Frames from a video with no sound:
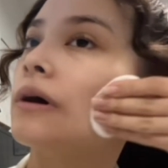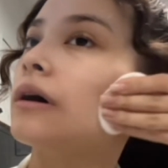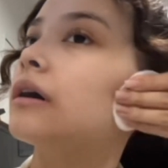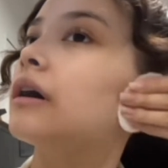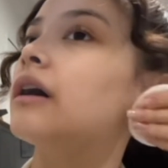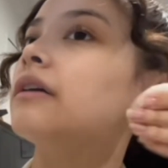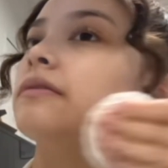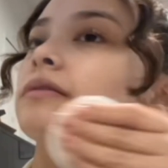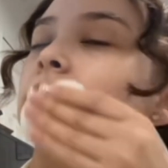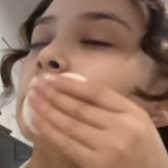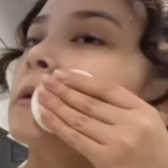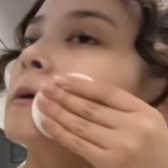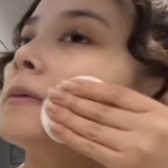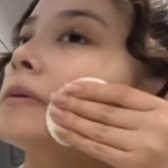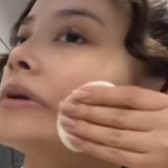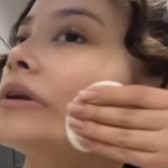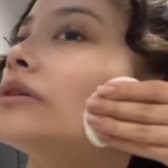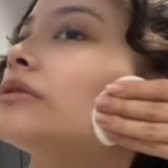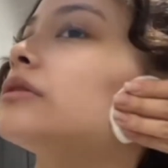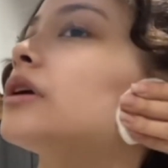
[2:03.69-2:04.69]
I feel like
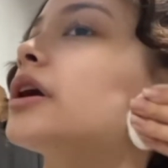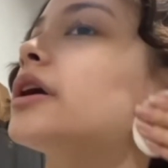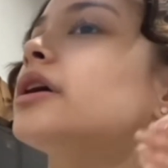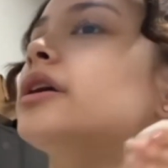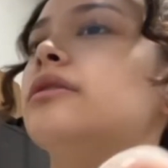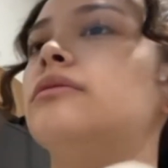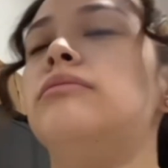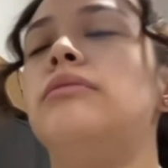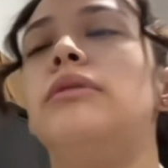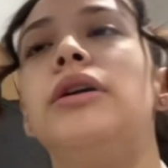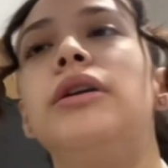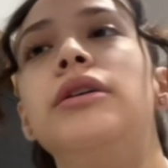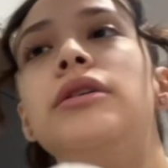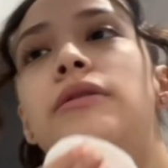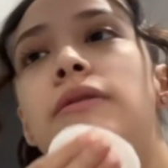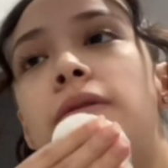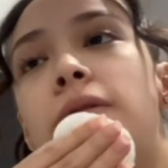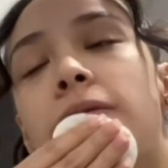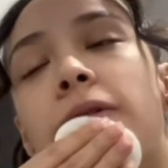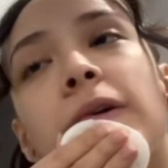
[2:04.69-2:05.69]
whenever I get
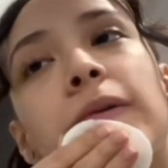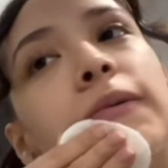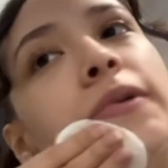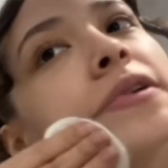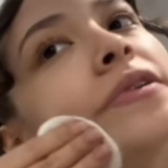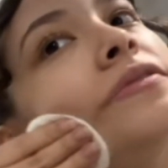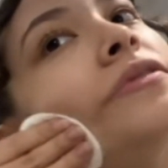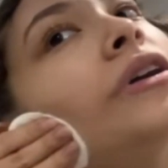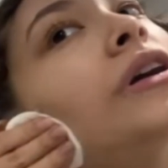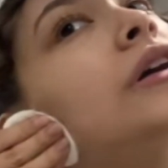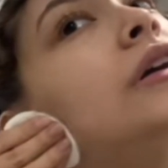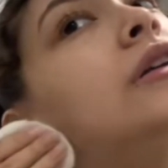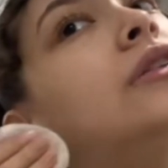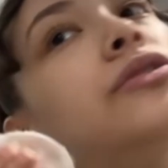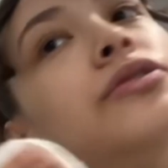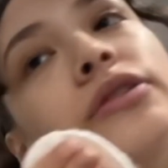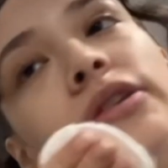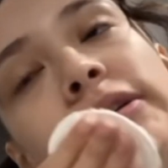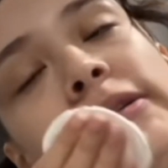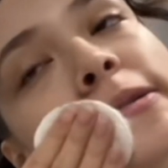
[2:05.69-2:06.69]
ready or whenever I get
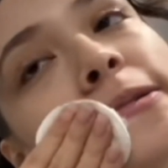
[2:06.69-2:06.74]
dressed